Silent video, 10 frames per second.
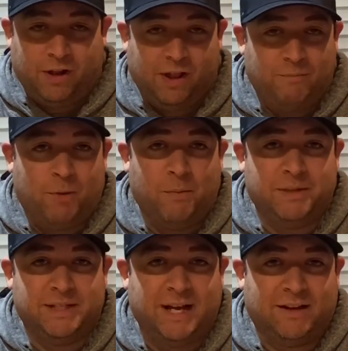I love
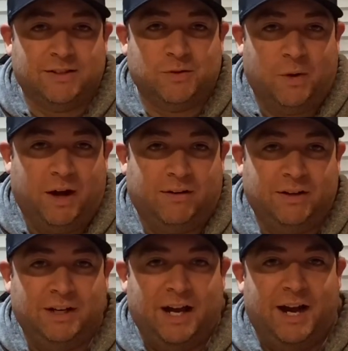bourbon stouts as well.
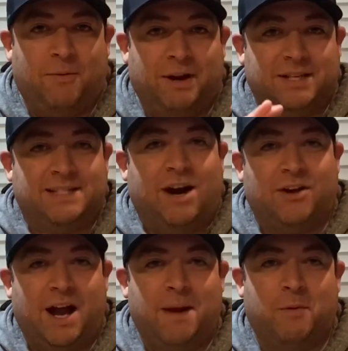I know I'm not a stout
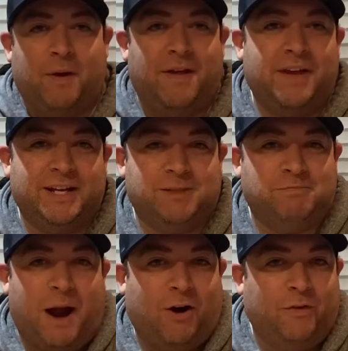guy, but I think it's
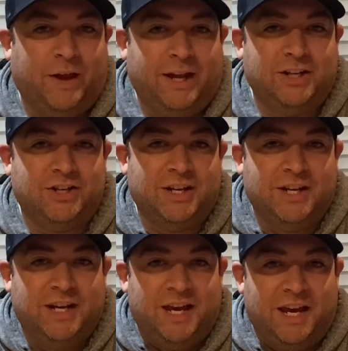barrel-aged.
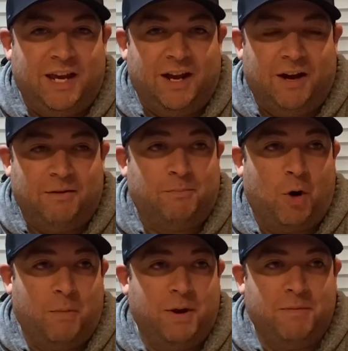You know, a
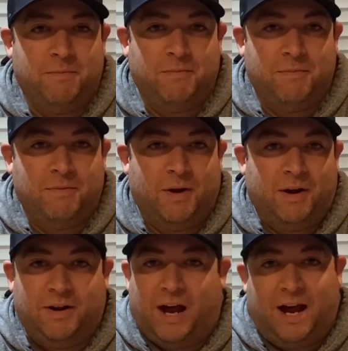bourbon,
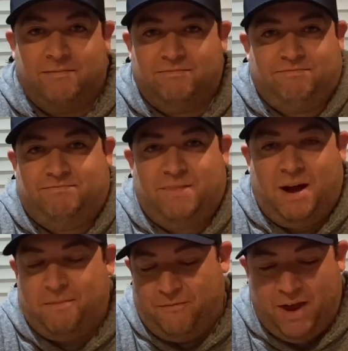I'm
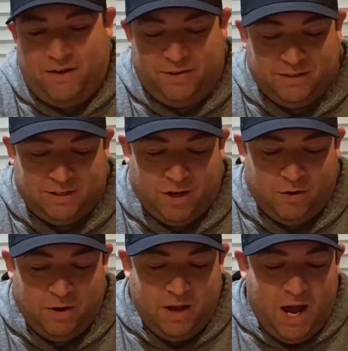a fan of it. So
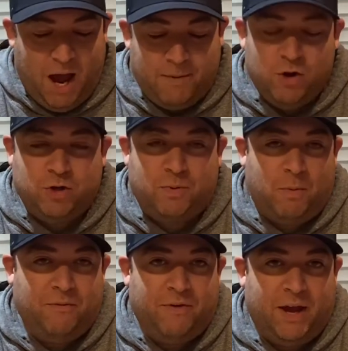I'm a huge
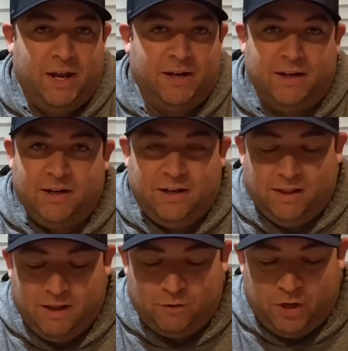bourbon fan,
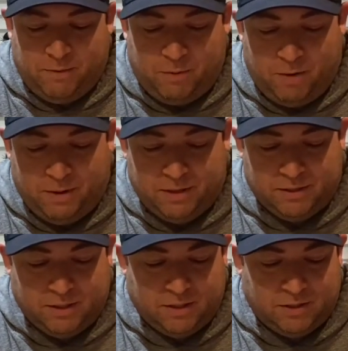love drinking
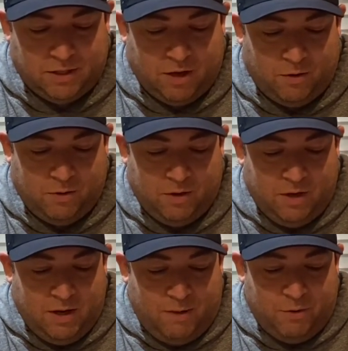bourbons, so
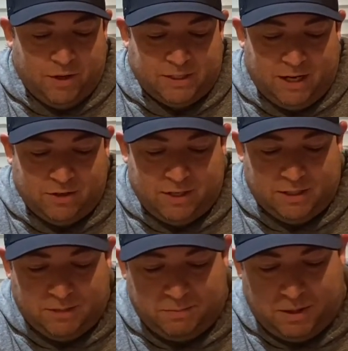I'm really excited to
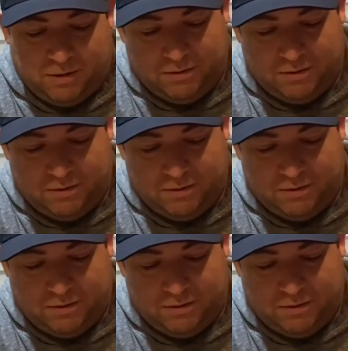taste this beer.